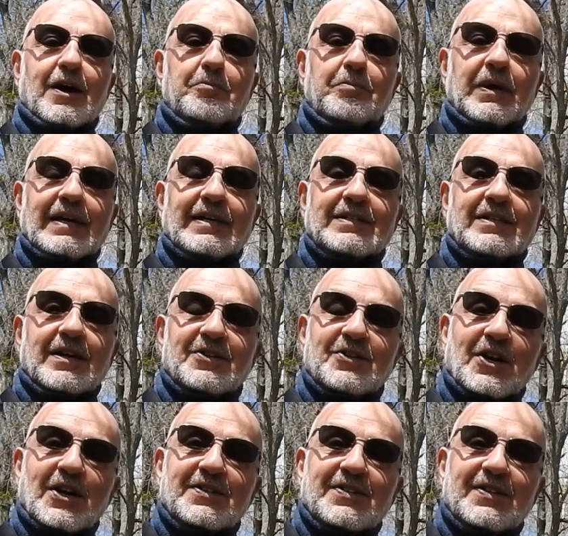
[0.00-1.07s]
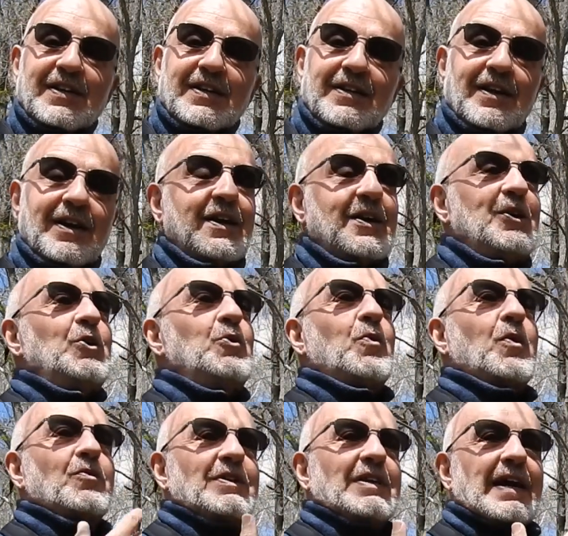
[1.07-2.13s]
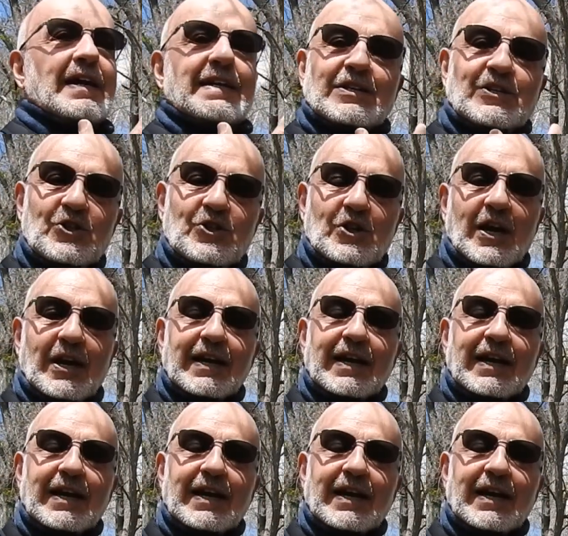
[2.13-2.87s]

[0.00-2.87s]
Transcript: piece adjusted, you won't get a